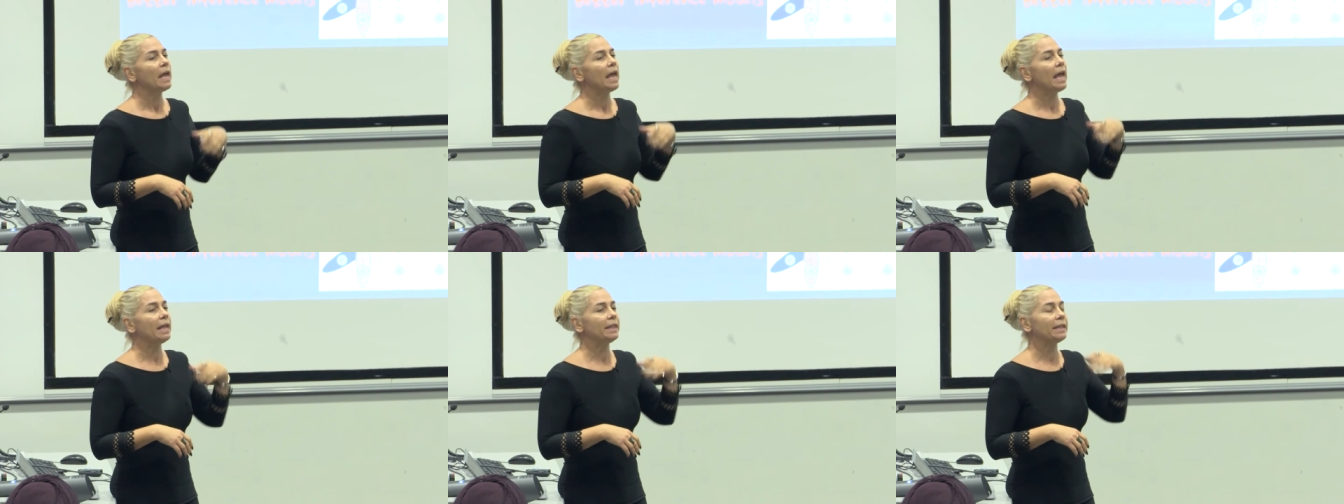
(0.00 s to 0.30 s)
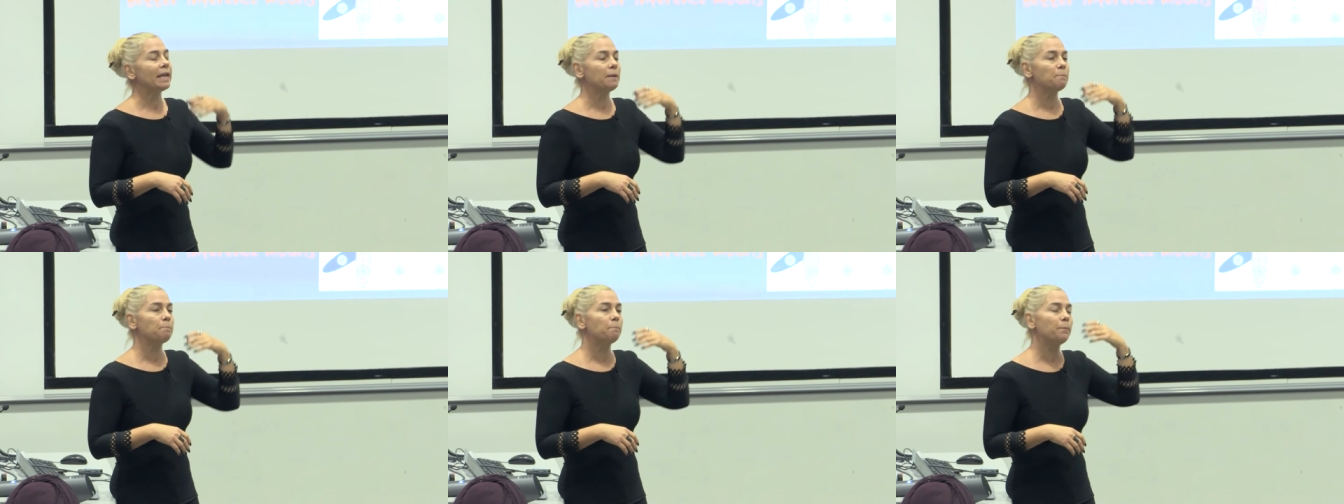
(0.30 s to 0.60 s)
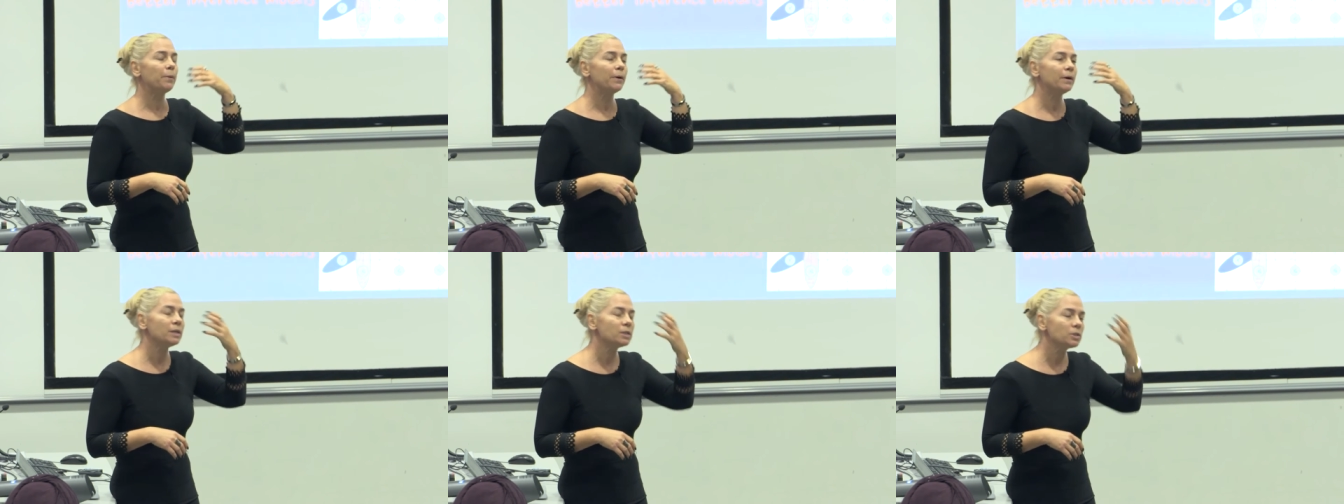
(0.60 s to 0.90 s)
And then
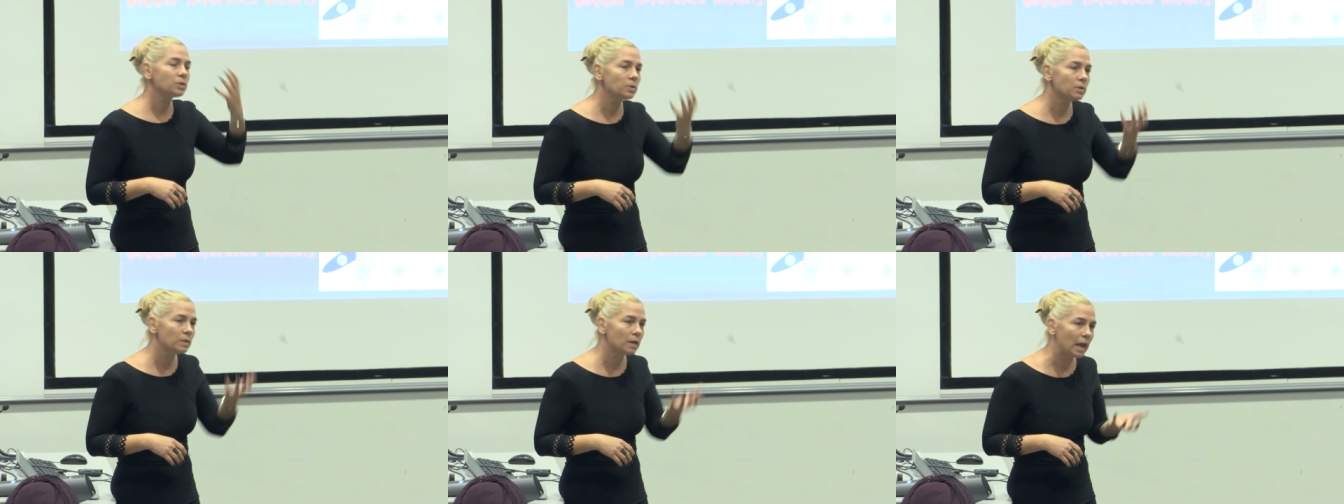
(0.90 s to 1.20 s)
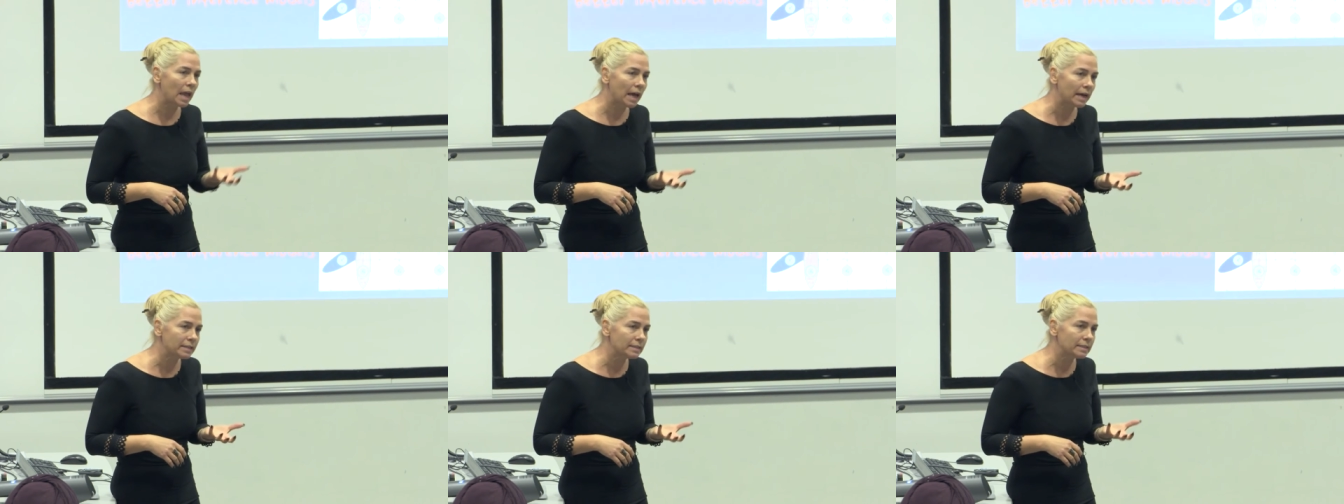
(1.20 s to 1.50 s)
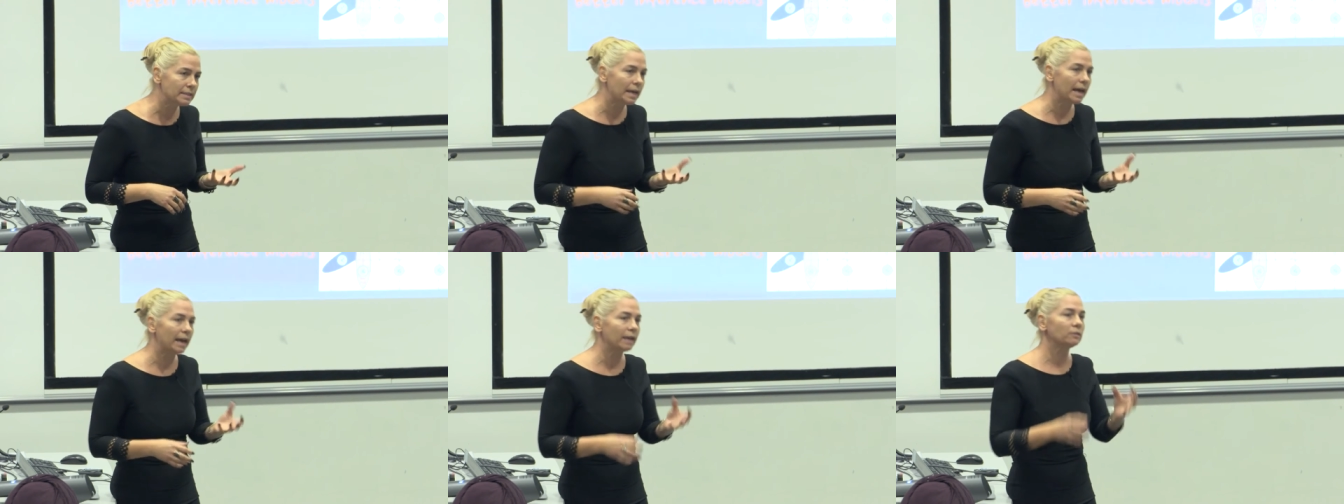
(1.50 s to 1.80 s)

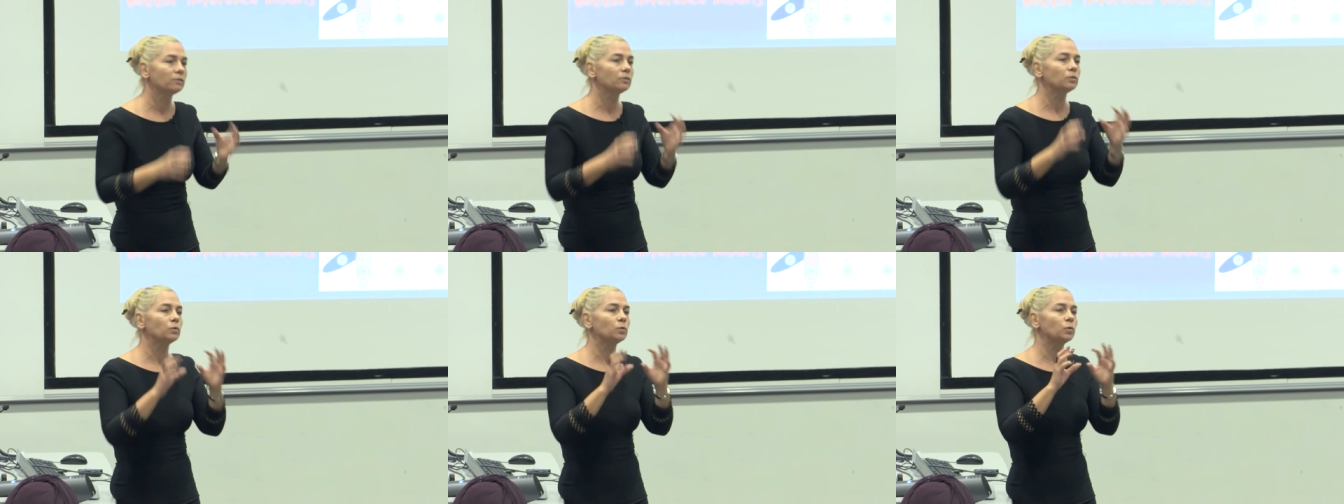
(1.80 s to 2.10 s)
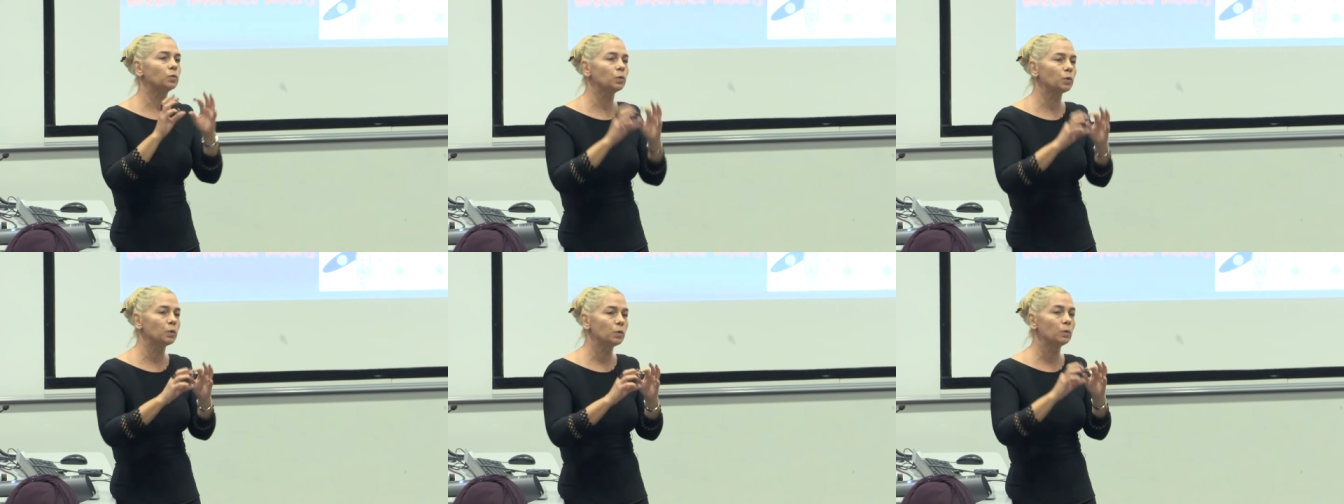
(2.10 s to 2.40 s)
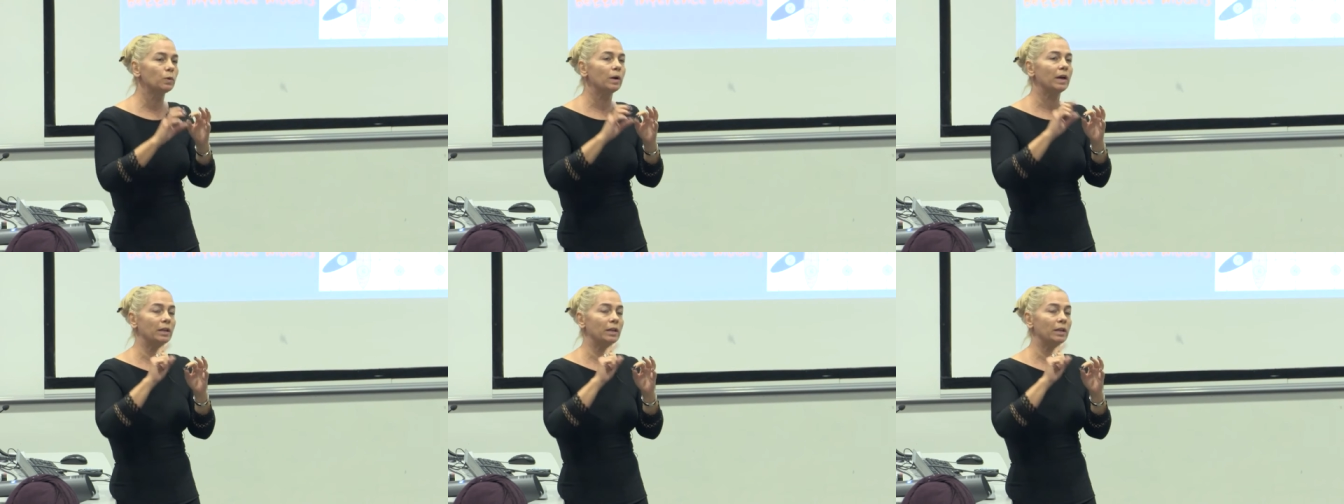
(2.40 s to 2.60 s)
personalize that too,